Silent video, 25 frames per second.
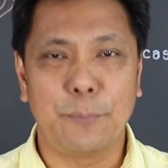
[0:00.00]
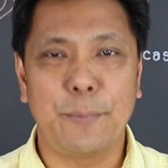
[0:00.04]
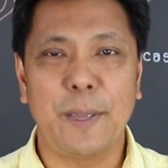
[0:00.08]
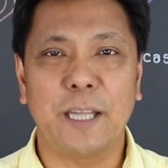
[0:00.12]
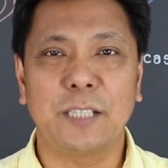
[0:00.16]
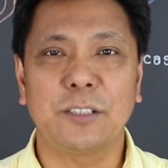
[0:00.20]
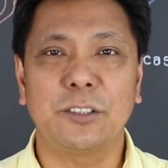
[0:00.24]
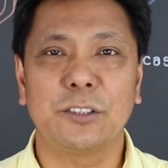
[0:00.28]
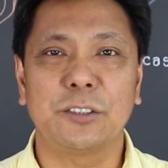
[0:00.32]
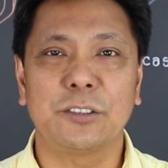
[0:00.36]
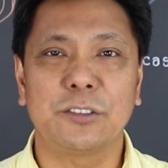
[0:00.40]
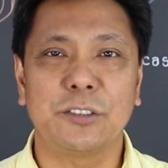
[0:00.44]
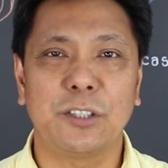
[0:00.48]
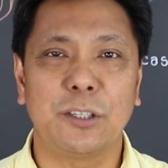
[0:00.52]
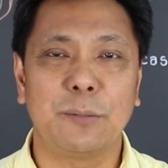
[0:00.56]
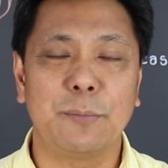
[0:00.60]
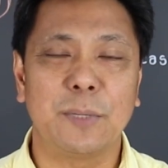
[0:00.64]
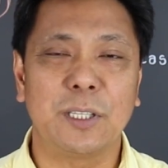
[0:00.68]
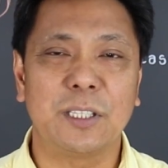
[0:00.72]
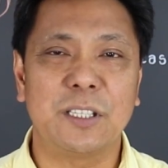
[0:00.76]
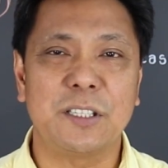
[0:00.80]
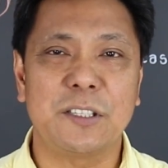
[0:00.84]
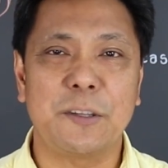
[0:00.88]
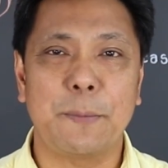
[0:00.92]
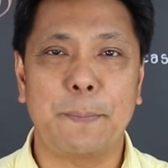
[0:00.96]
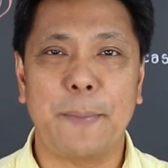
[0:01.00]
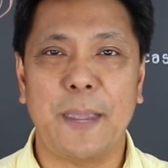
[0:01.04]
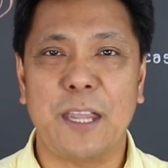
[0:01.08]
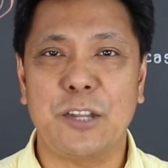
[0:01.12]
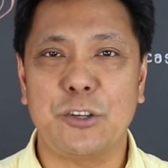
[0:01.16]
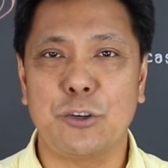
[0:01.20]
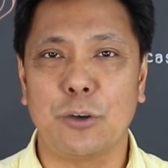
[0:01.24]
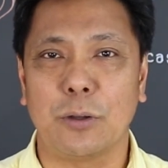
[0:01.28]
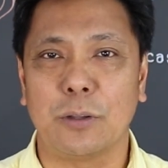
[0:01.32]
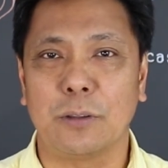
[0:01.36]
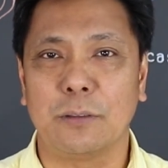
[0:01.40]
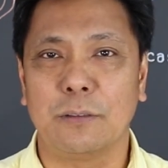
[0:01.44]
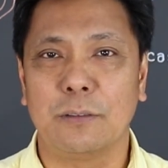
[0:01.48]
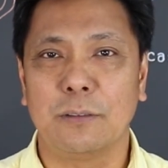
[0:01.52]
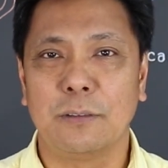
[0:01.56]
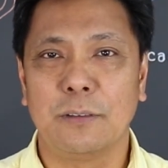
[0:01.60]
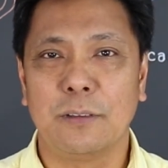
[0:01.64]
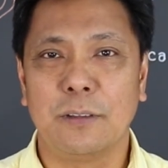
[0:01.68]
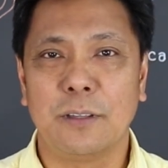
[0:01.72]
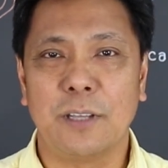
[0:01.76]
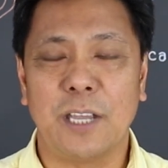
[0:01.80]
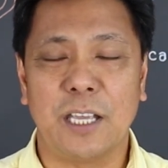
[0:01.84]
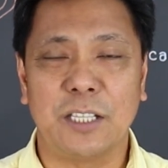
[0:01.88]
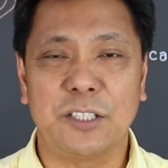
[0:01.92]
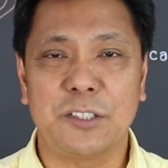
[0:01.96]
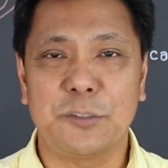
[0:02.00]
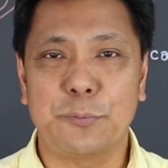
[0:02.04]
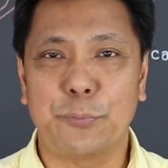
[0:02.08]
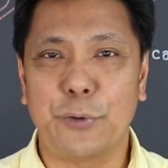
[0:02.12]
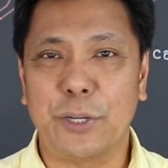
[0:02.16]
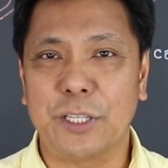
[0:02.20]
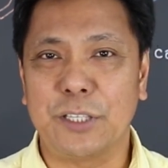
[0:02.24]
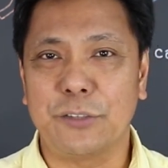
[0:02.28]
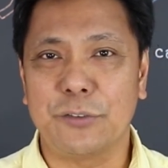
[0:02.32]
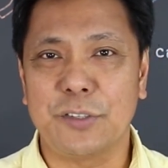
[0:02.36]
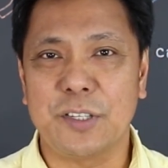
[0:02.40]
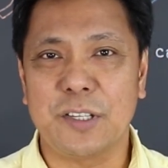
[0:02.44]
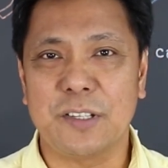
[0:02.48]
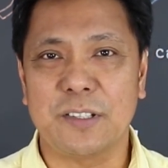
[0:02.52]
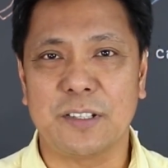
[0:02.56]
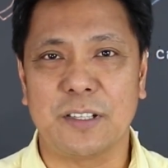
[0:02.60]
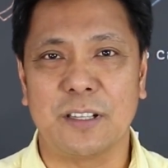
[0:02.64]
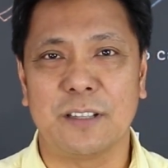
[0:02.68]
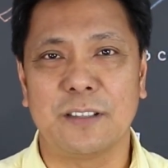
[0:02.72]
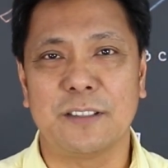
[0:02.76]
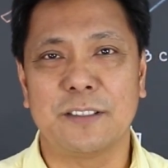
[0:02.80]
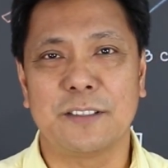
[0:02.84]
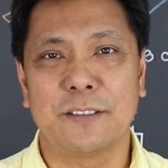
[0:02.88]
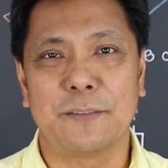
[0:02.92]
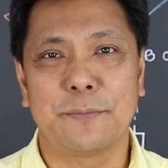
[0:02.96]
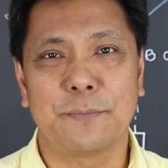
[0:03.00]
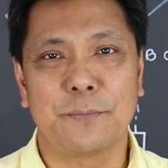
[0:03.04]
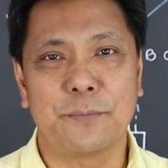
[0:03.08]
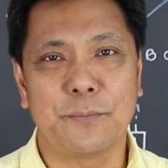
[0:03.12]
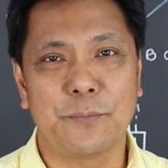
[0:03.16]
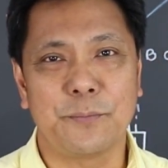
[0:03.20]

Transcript: better thermal dissipation and spreading resistance.